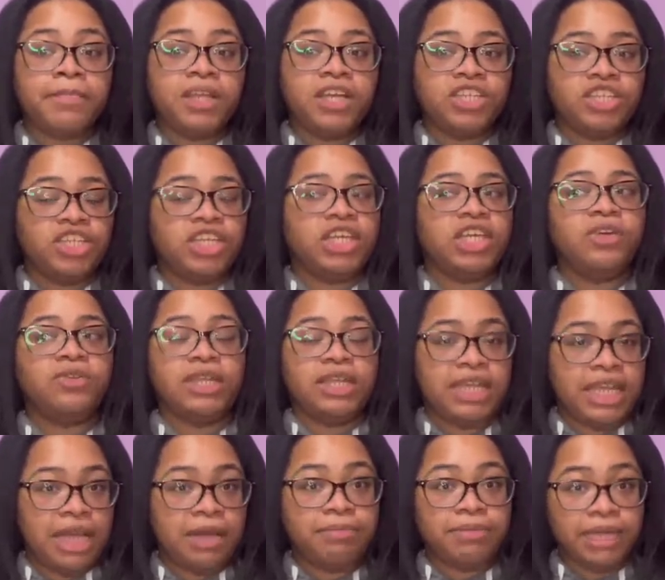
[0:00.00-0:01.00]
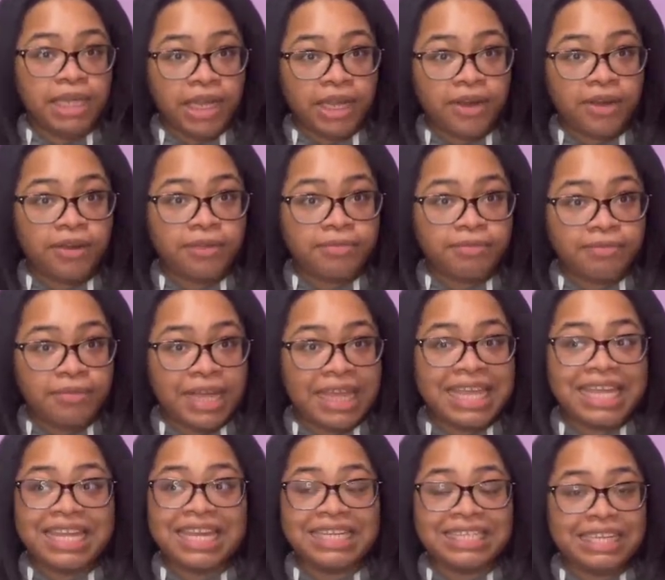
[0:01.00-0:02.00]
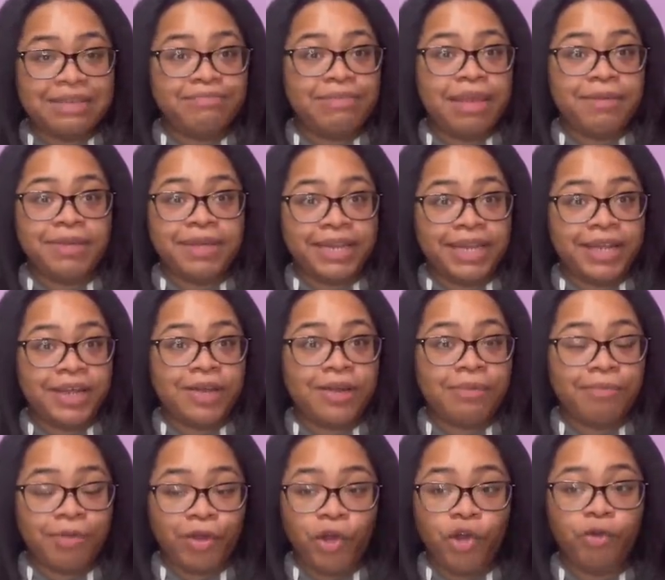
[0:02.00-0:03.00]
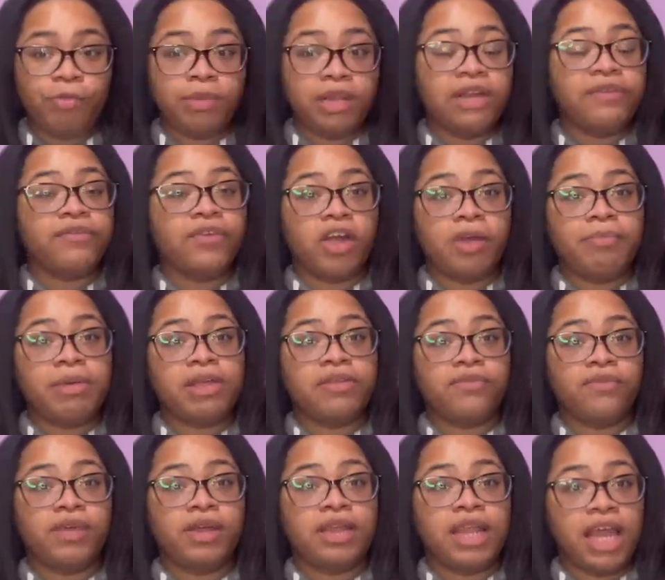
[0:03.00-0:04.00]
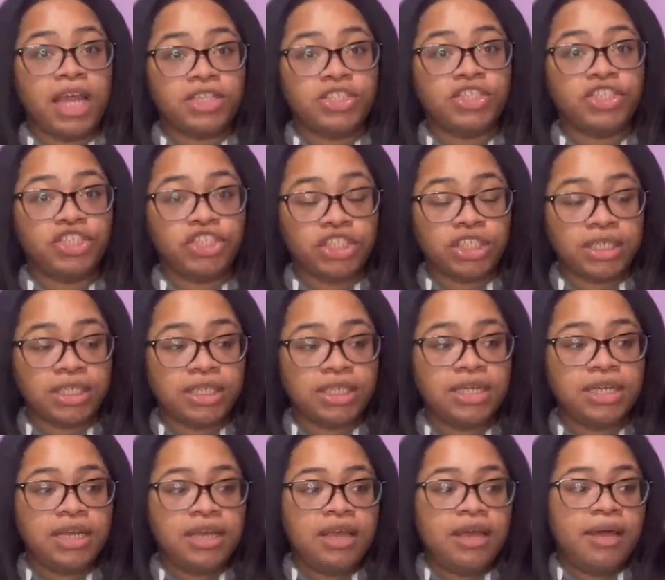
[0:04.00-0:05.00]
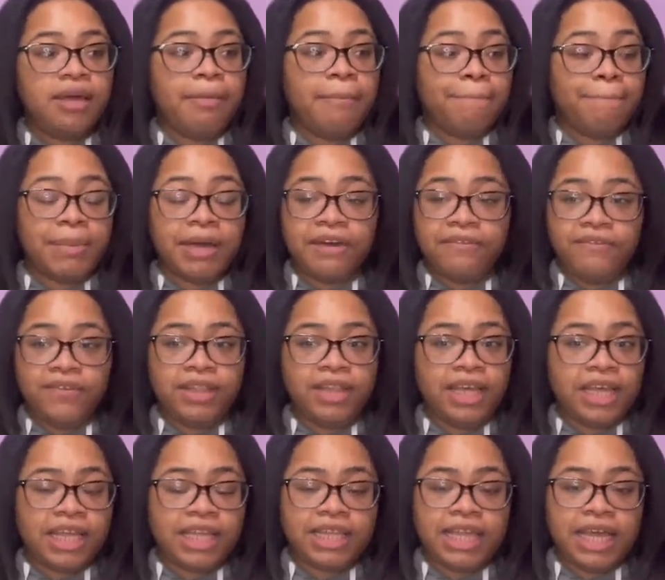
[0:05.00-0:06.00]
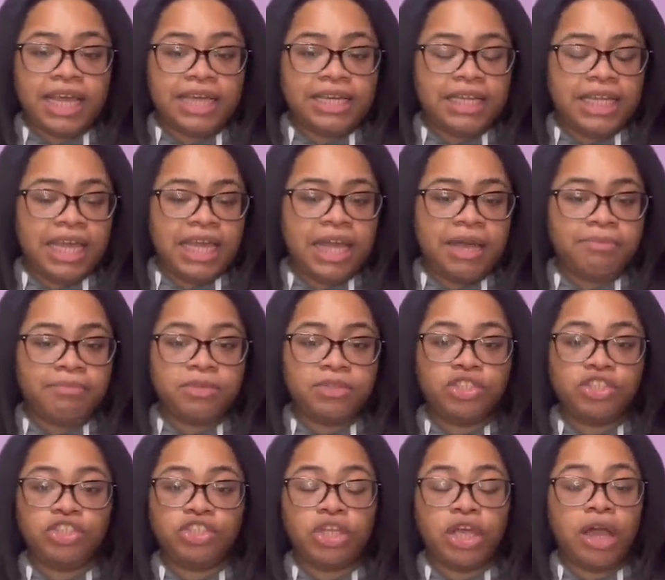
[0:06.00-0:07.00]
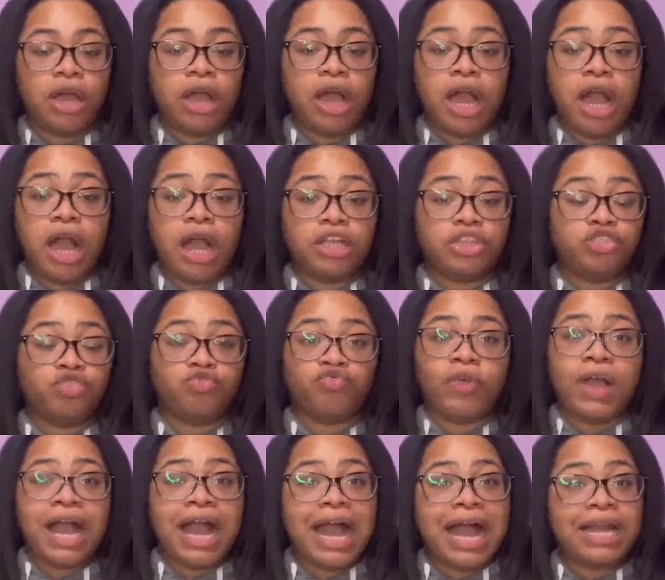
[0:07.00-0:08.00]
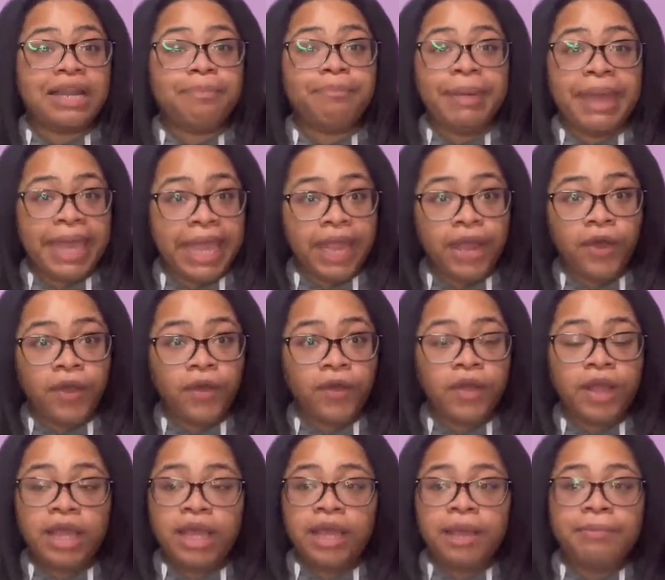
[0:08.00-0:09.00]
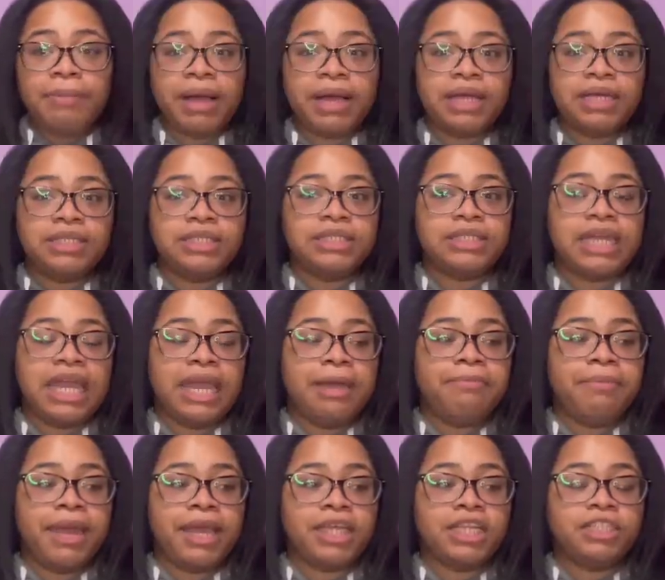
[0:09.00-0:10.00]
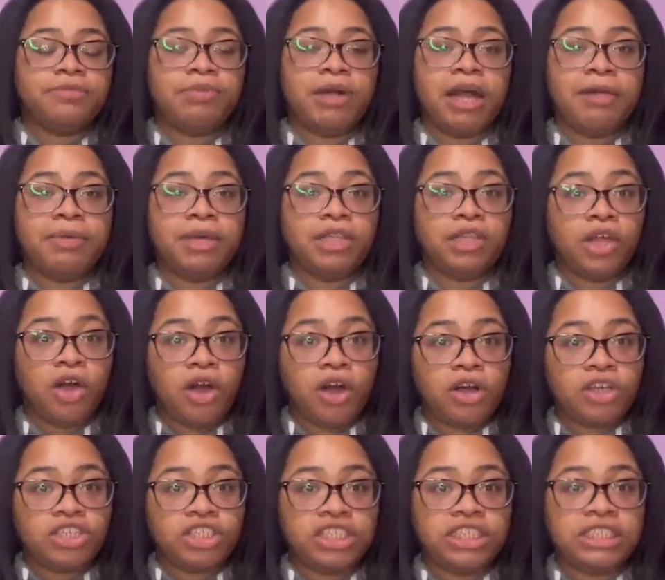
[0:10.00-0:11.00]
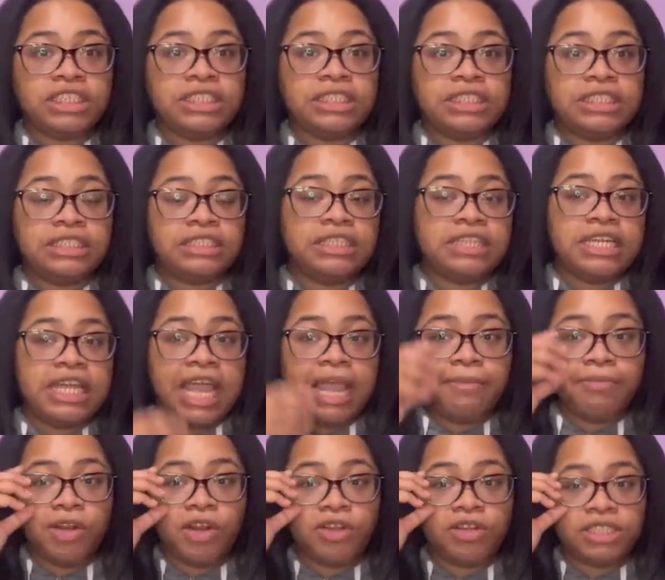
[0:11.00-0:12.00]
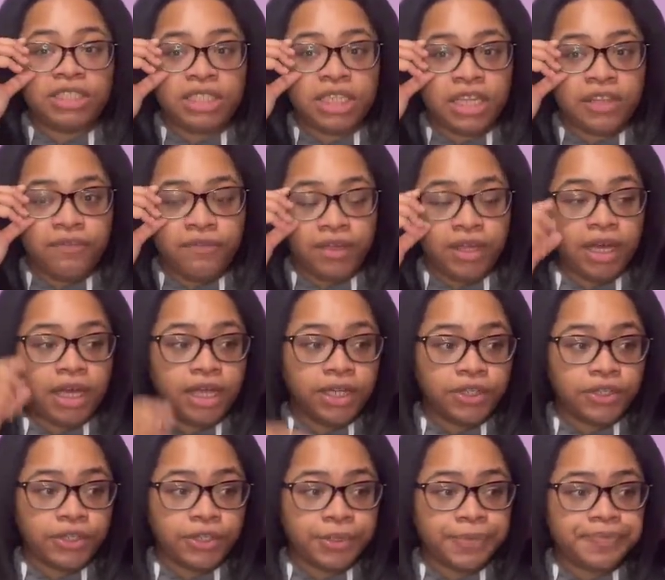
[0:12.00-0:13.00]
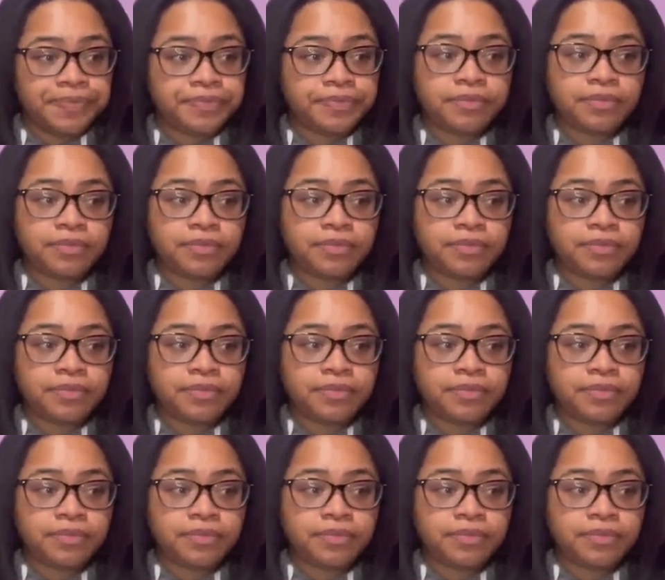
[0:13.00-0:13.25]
She killed a damn deer, an innocent baby deer in cold blood for her best friend, as she should. Buffy looking like a damn dried pear. My sister came back and is probably lost. She's damn near 6 feet under.